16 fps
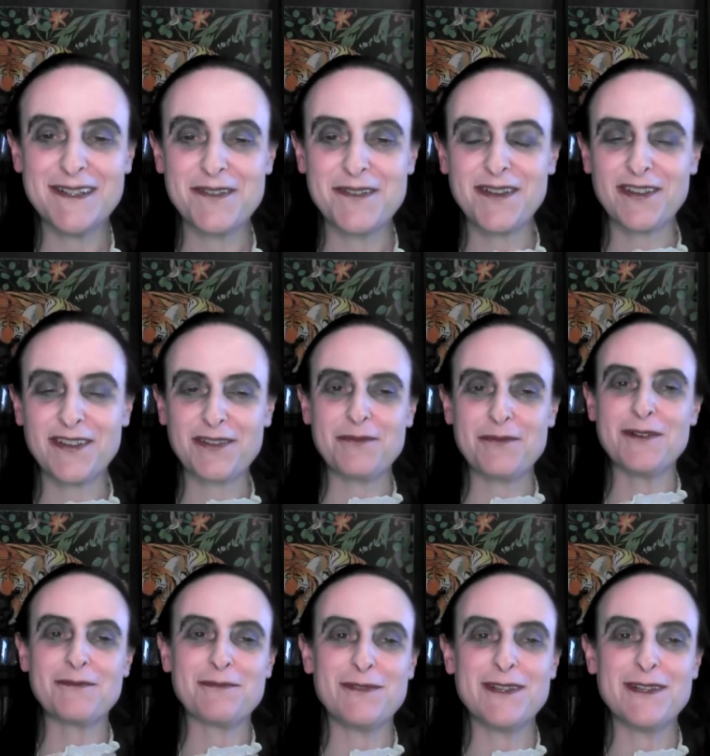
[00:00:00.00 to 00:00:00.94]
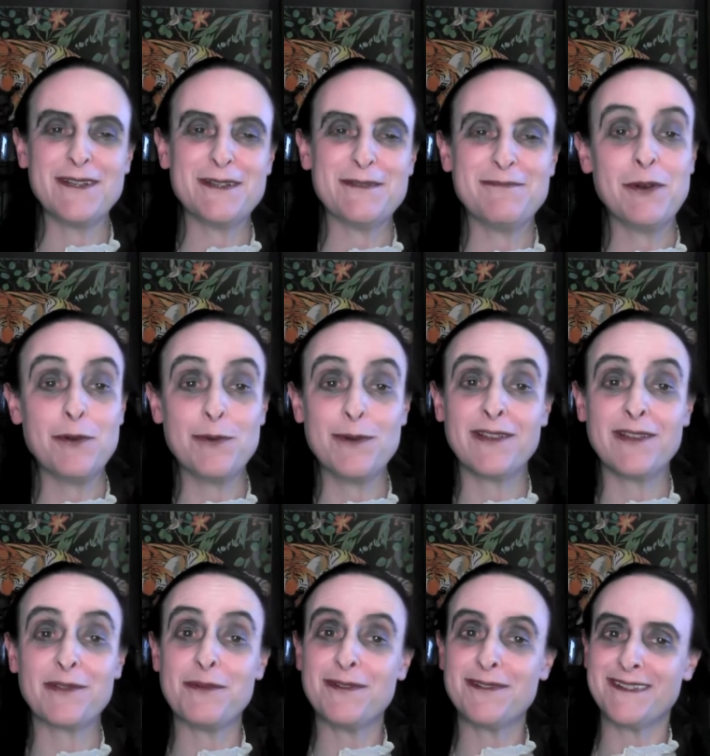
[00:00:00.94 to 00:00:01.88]
Just what we
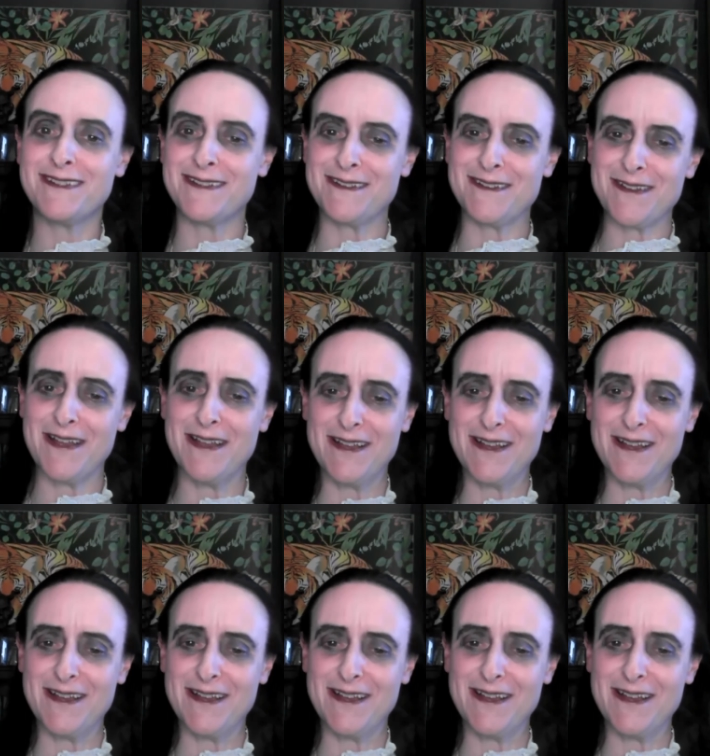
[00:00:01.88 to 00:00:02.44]
always wanted.